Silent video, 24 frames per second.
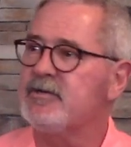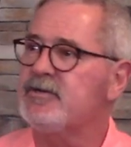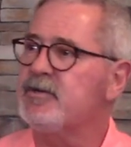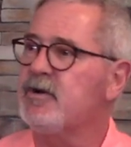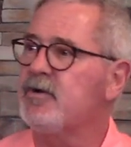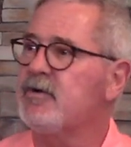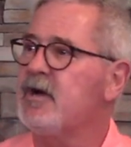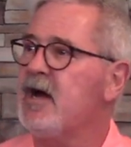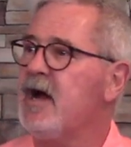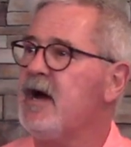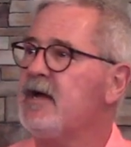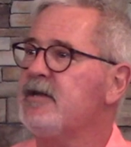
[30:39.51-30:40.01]
And
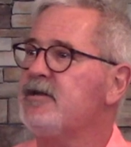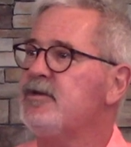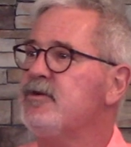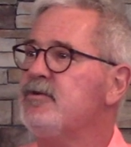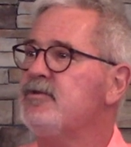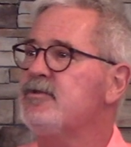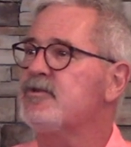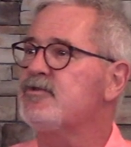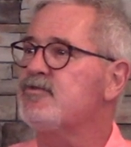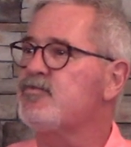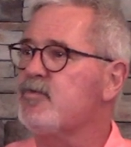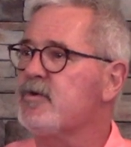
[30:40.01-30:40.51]
so God
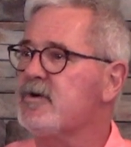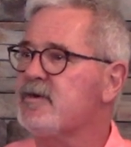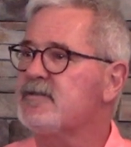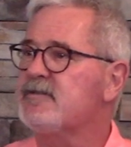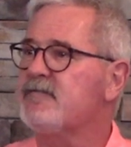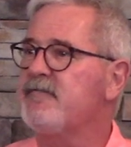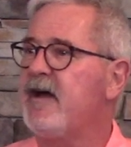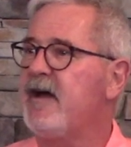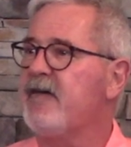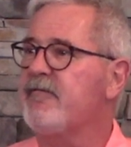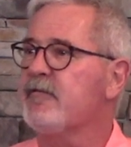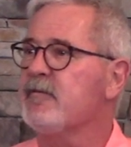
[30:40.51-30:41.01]
uses
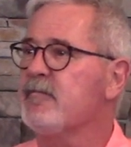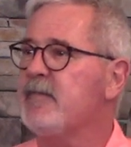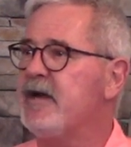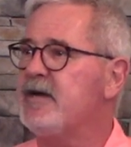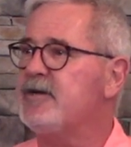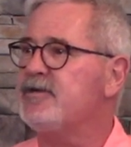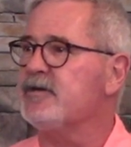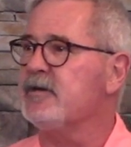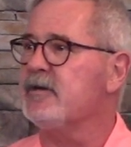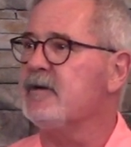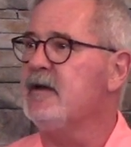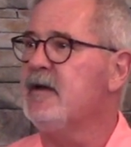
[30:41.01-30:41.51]
words of
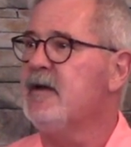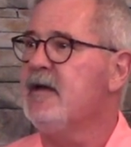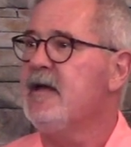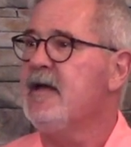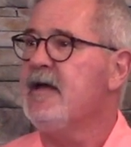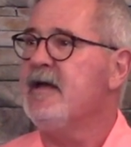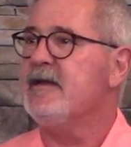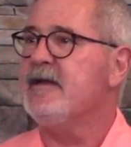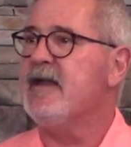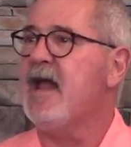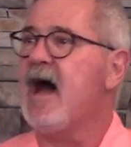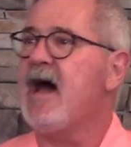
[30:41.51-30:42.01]
affirmation,
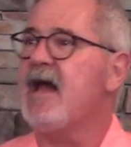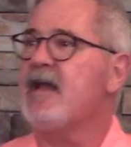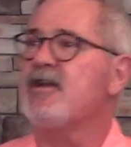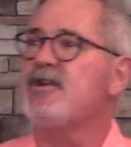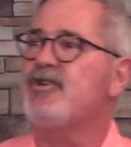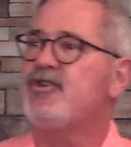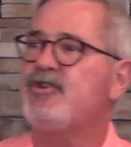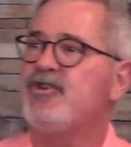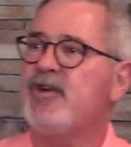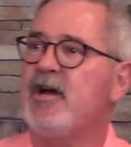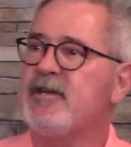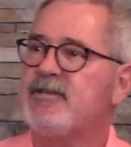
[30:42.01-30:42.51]

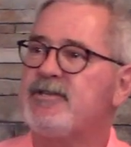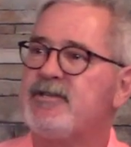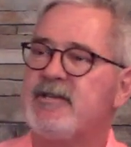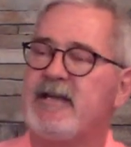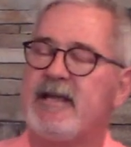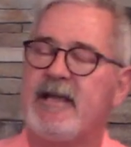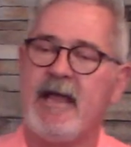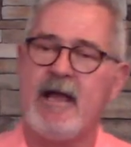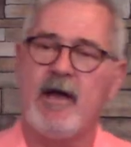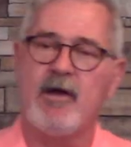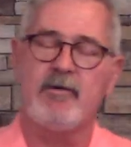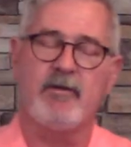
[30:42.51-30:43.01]
not
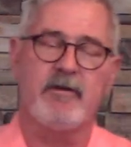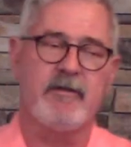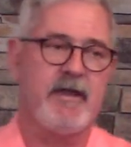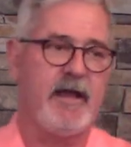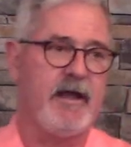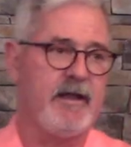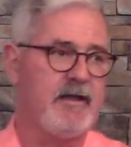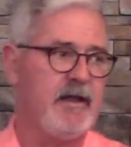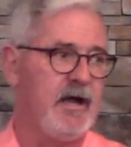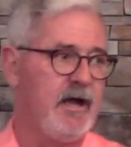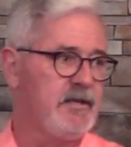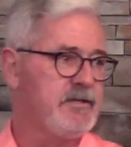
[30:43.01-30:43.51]
just to counter
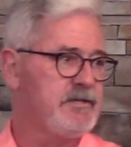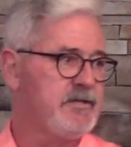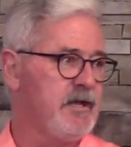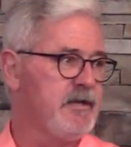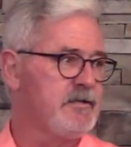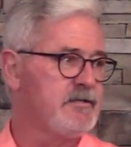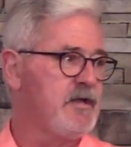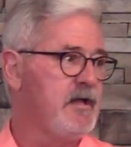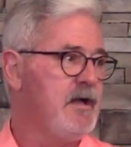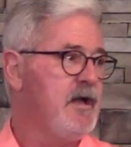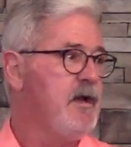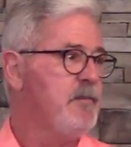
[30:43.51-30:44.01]
that
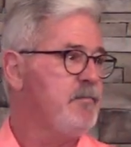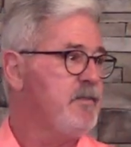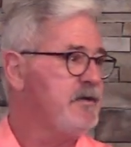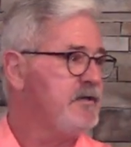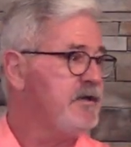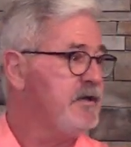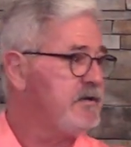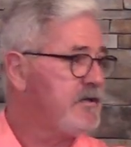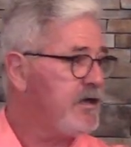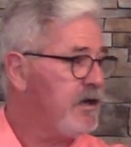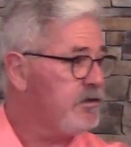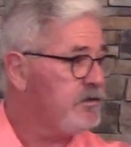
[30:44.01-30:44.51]
nonsense,
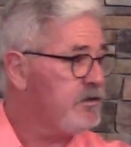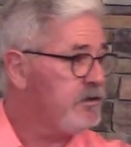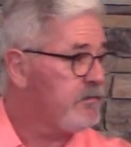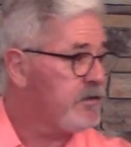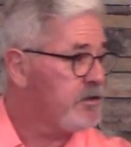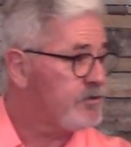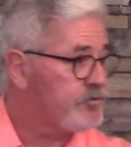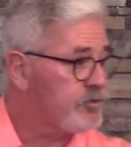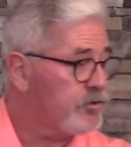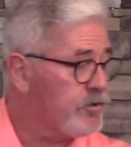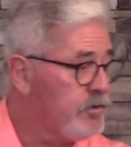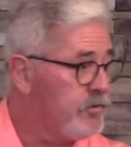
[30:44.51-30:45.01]
but to tell you
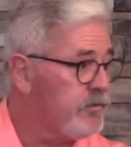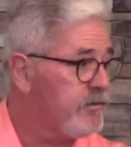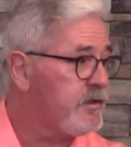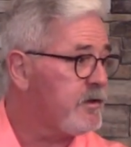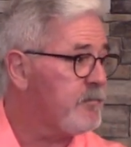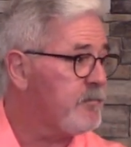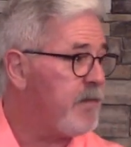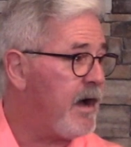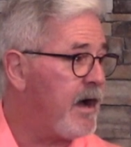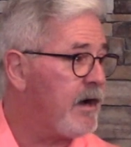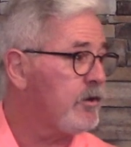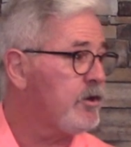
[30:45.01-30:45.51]
the
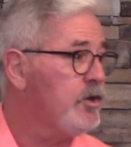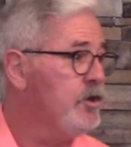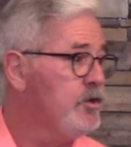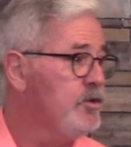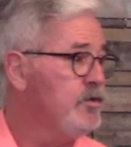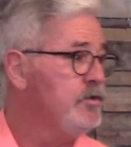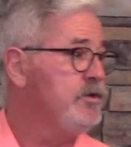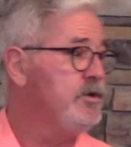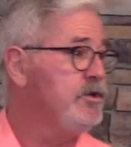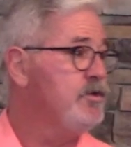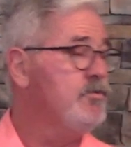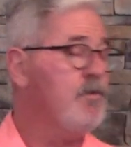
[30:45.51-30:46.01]
truth about
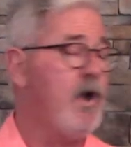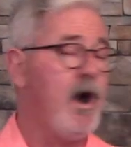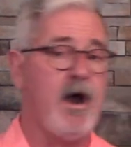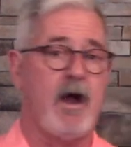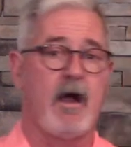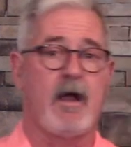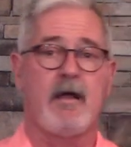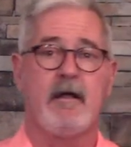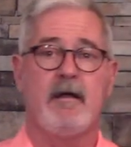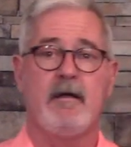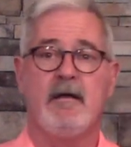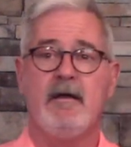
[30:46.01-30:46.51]
who you
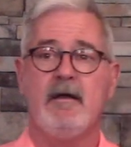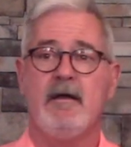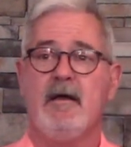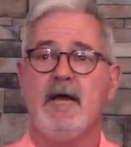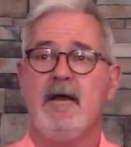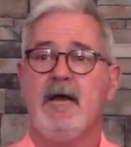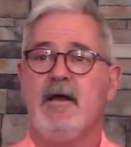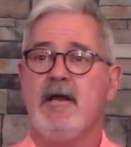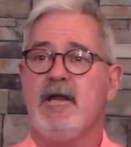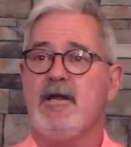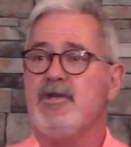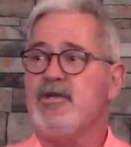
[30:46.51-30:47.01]
are.
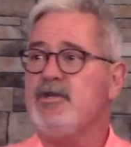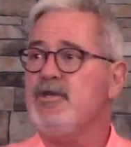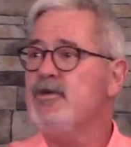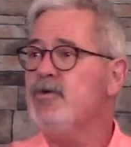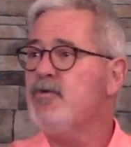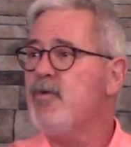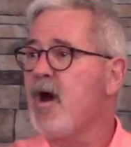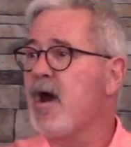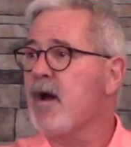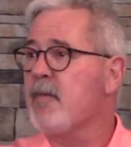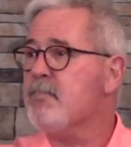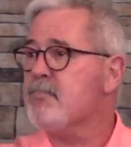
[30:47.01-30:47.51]

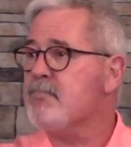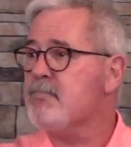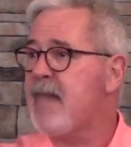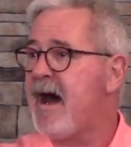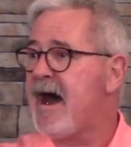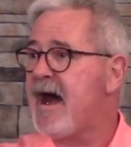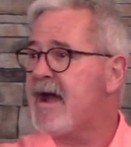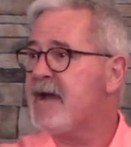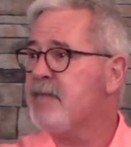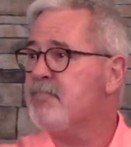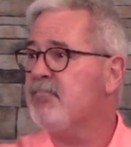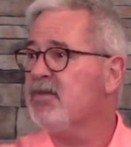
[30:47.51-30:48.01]
You are
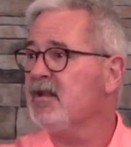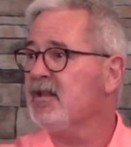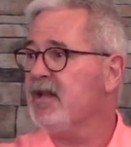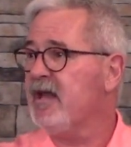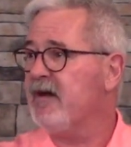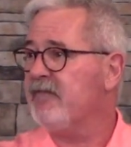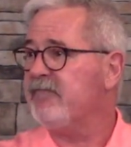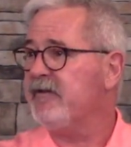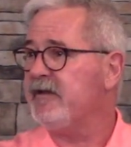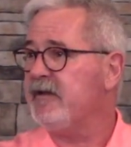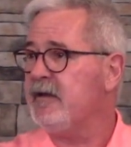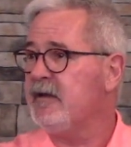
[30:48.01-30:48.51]
my
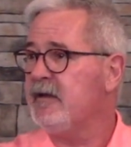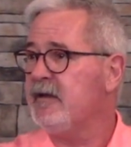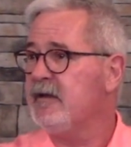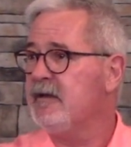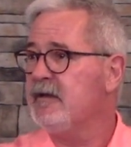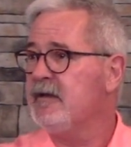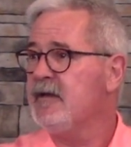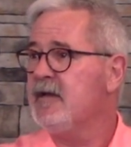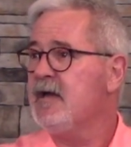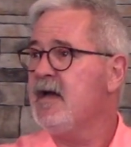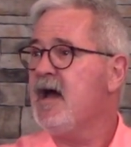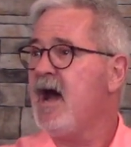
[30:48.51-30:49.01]
beloved.
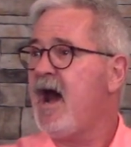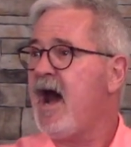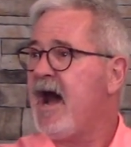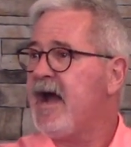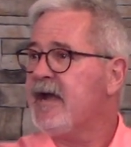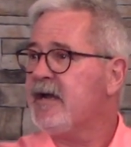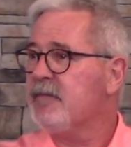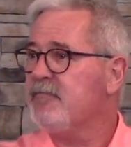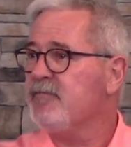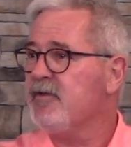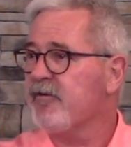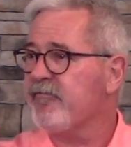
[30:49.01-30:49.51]

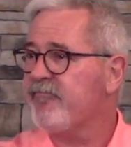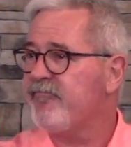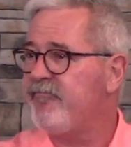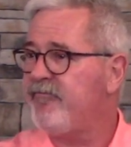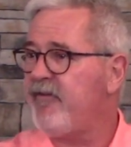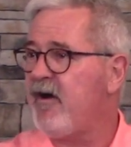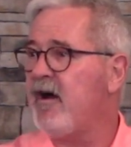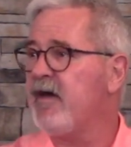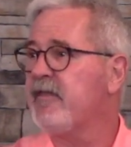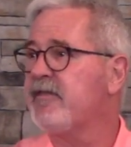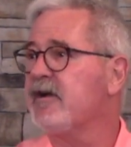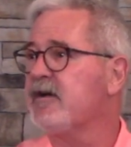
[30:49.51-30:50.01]
I am your
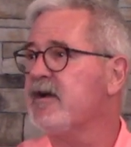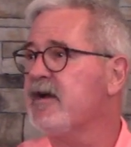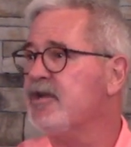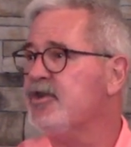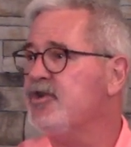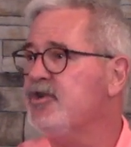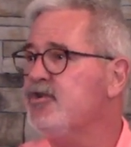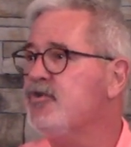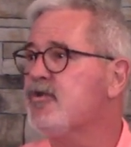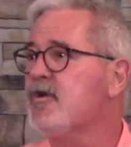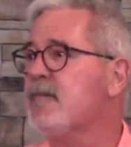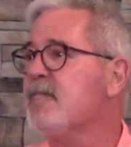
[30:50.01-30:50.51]
father,
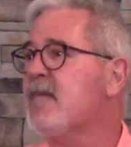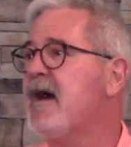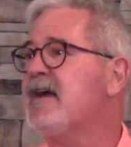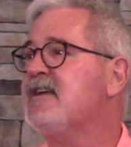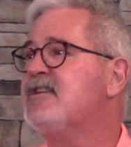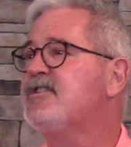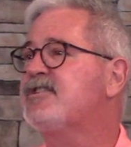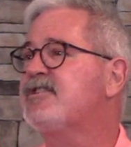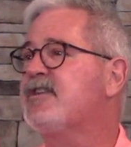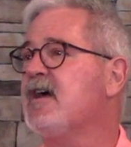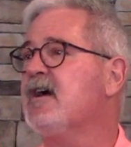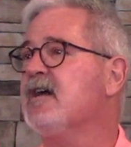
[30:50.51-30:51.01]
and you are
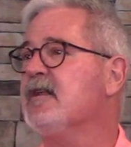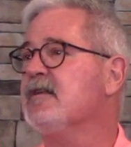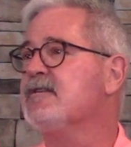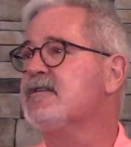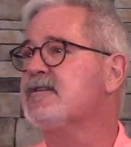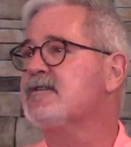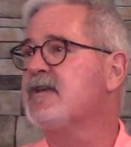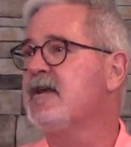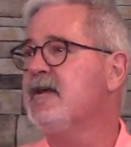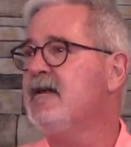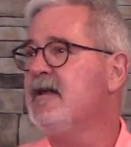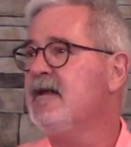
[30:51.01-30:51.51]
my
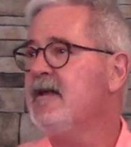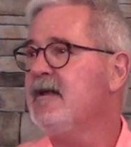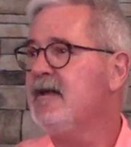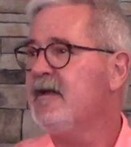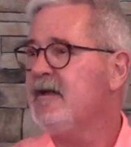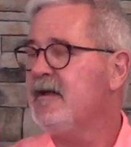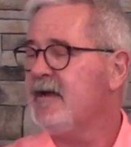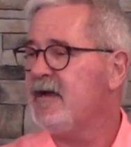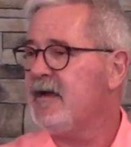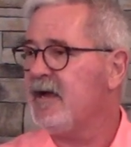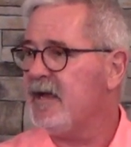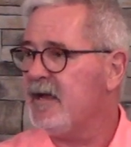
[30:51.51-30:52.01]
sons
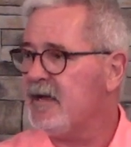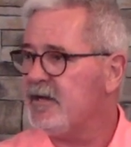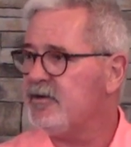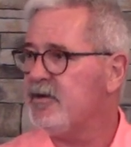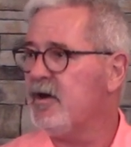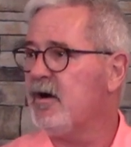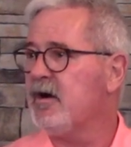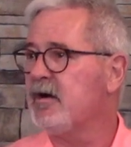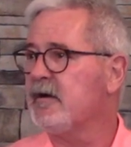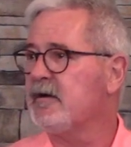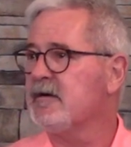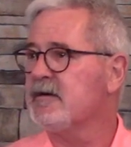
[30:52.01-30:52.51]
and
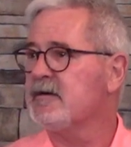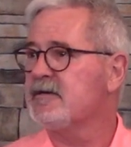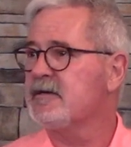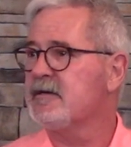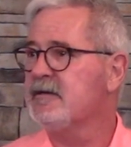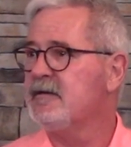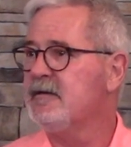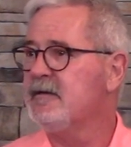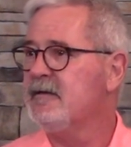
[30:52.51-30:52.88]
daughters.